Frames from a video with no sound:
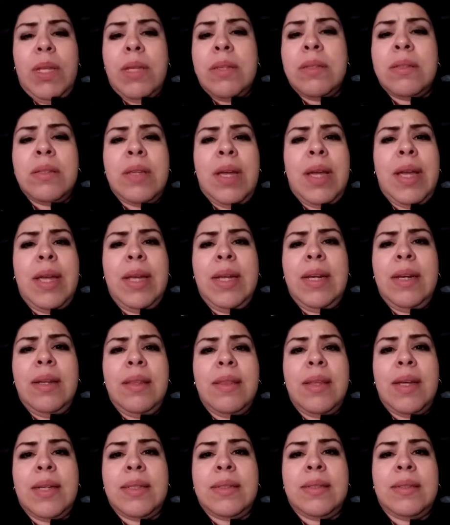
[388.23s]
sign
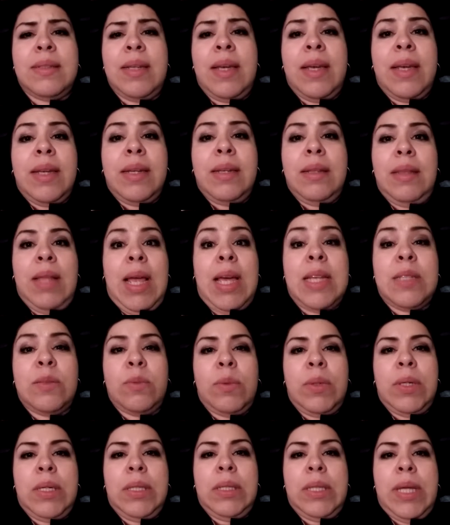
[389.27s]
that said last
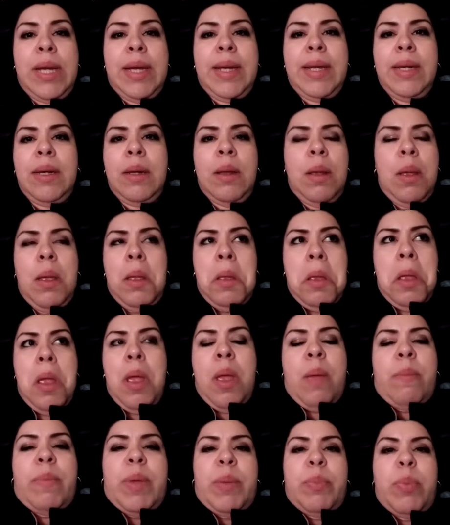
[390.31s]
one in line.
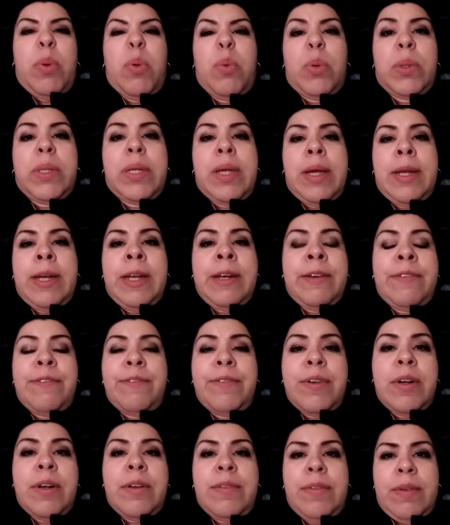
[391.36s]
People would cut in
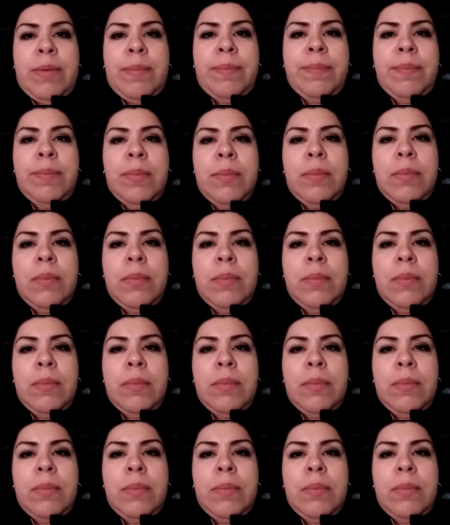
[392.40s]
front of them.